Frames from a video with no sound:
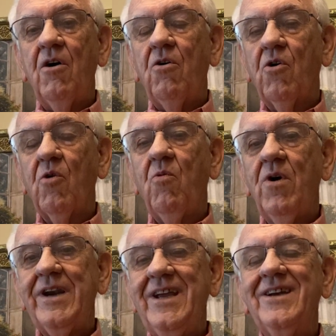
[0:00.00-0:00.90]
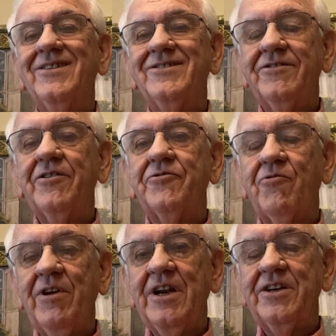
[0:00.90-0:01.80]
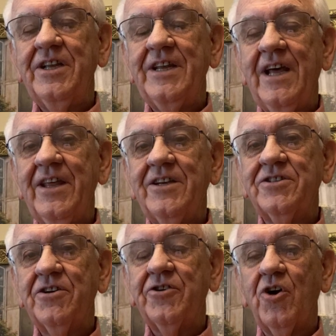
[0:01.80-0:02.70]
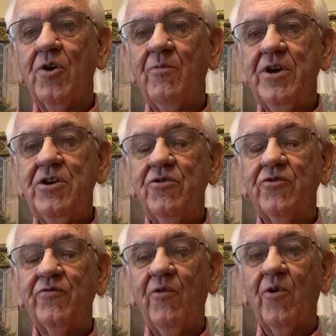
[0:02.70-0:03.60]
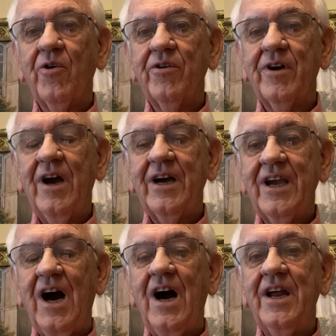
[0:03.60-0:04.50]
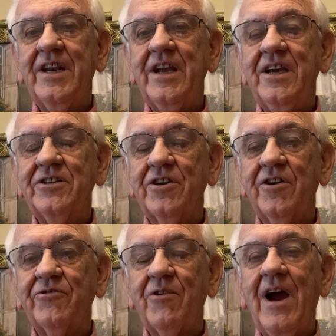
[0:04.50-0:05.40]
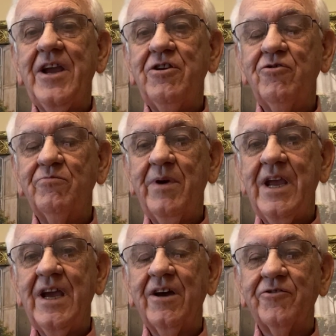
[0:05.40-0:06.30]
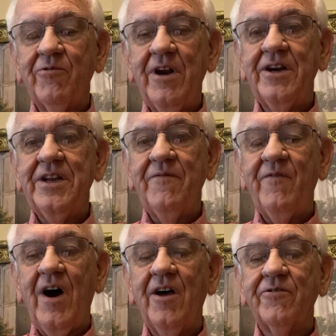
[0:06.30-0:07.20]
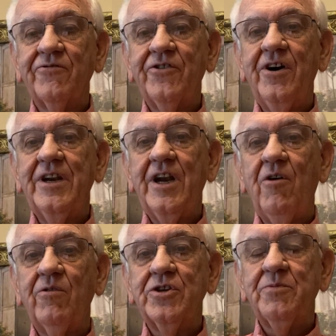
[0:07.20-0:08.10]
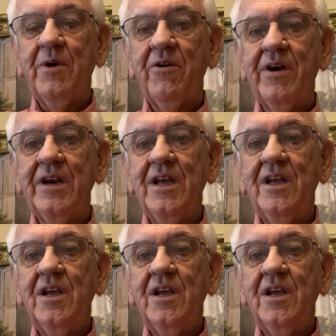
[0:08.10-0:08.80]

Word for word: Or what is the Trinity? Now, that's the term we use for uh, God. He's a triune being, a Trinity Father, Son, and Holy Spirit.